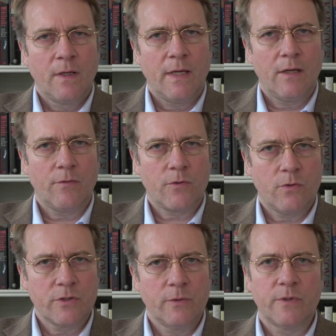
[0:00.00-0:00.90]
And of
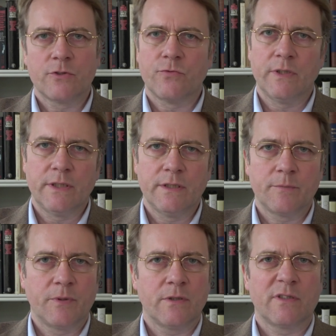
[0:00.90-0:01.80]
course he was
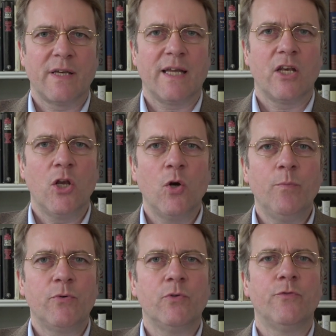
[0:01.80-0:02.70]
released because they had no
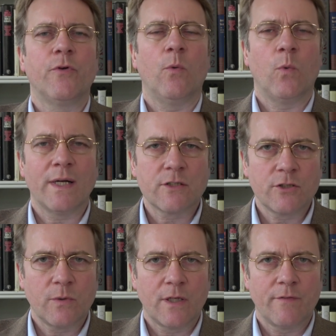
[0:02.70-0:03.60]
proof
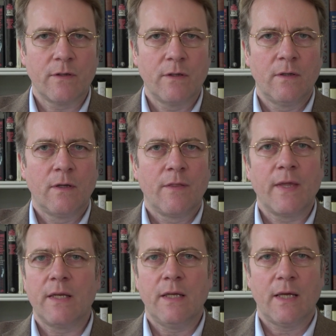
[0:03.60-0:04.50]
whatsoever
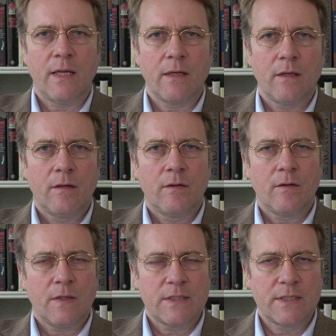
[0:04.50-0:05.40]
that he had
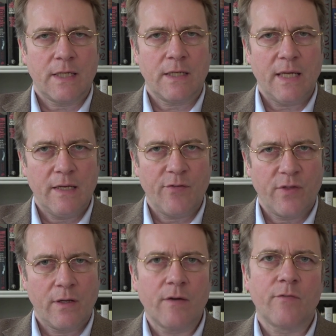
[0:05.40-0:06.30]
set
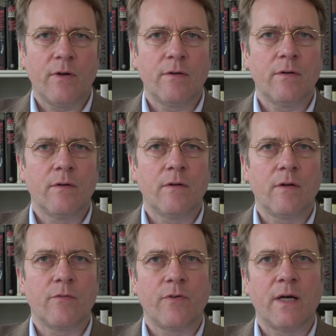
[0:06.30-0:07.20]
anything
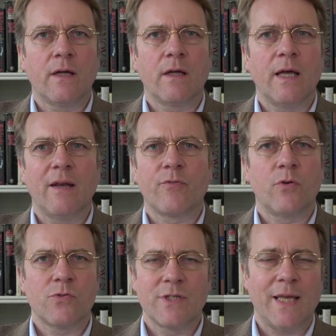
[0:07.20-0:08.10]
on fire. And of
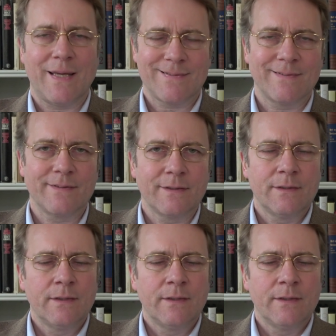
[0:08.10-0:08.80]
course he hasn't.